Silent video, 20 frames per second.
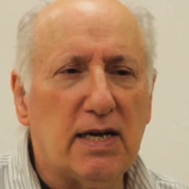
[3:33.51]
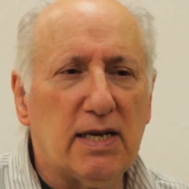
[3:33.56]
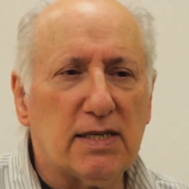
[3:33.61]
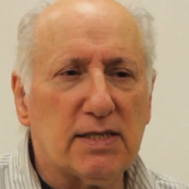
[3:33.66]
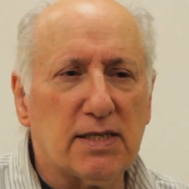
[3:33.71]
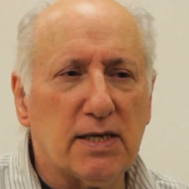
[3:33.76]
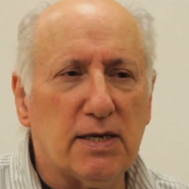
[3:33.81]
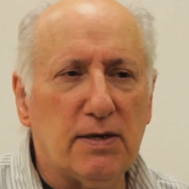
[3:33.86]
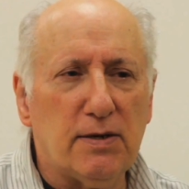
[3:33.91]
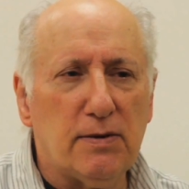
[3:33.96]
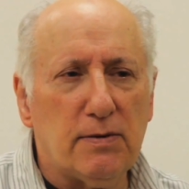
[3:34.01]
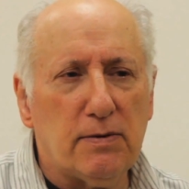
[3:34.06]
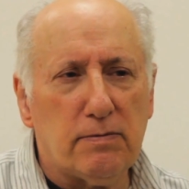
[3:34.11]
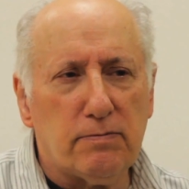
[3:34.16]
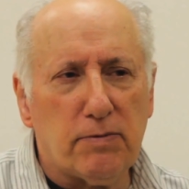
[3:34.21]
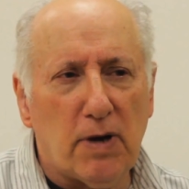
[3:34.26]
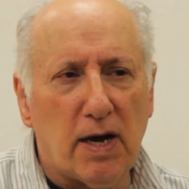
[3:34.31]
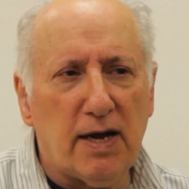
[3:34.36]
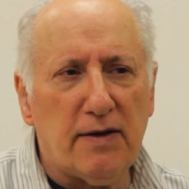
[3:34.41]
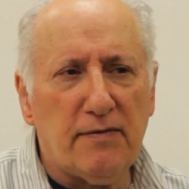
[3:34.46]
So
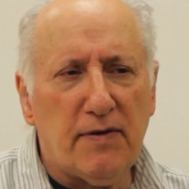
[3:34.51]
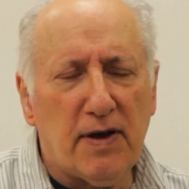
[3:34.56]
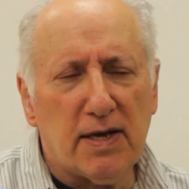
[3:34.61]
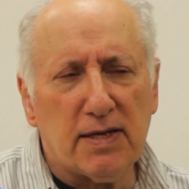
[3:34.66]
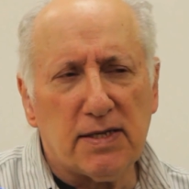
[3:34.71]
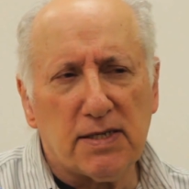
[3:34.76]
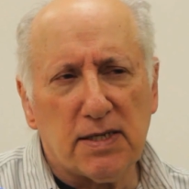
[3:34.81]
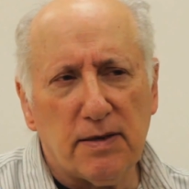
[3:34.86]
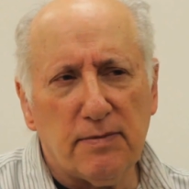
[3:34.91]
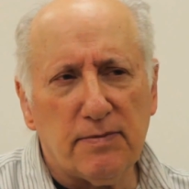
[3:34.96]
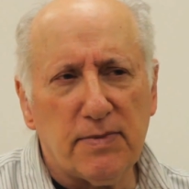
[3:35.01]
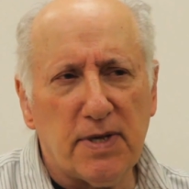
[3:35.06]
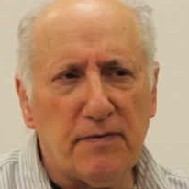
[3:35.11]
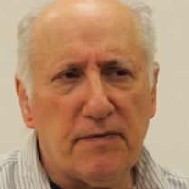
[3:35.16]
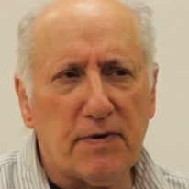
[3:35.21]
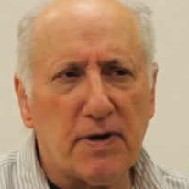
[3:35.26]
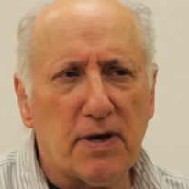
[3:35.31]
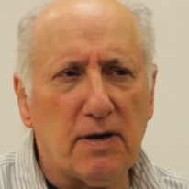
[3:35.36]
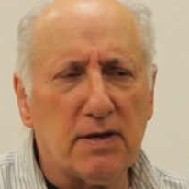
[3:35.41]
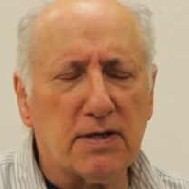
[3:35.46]
I've had some
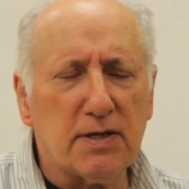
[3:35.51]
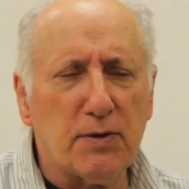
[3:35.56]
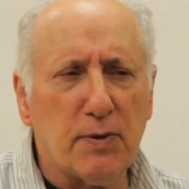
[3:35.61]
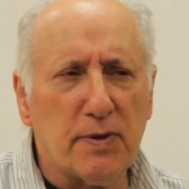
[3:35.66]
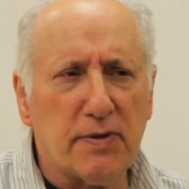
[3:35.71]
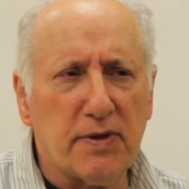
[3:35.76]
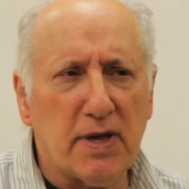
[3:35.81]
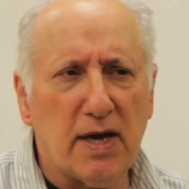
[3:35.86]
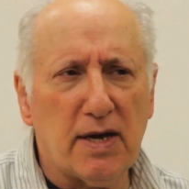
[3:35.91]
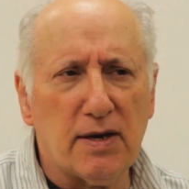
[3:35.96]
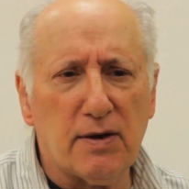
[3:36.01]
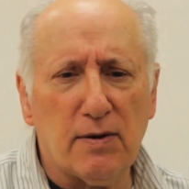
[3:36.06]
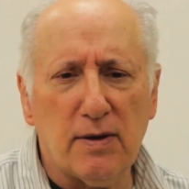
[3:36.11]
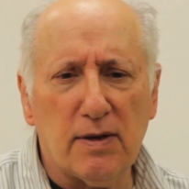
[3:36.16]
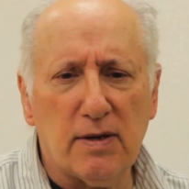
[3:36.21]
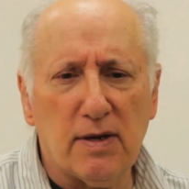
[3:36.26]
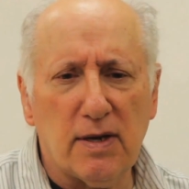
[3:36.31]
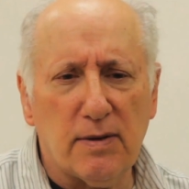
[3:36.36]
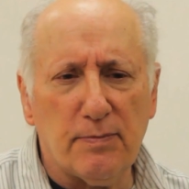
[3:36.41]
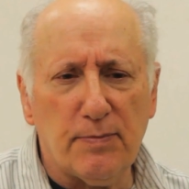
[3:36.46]
difficulty with that,
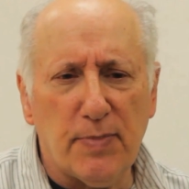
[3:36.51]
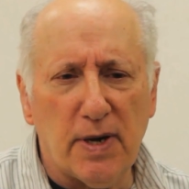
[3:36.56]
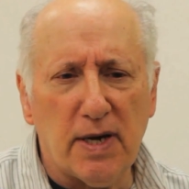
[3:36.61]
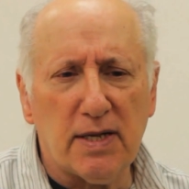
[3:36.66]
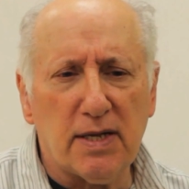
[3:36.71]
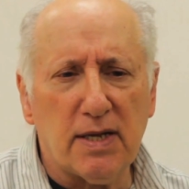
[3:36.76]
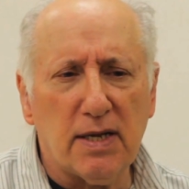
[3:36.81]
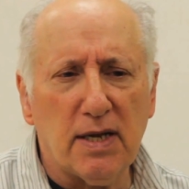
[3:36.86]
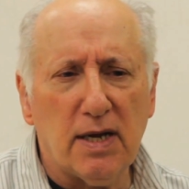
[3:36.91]
but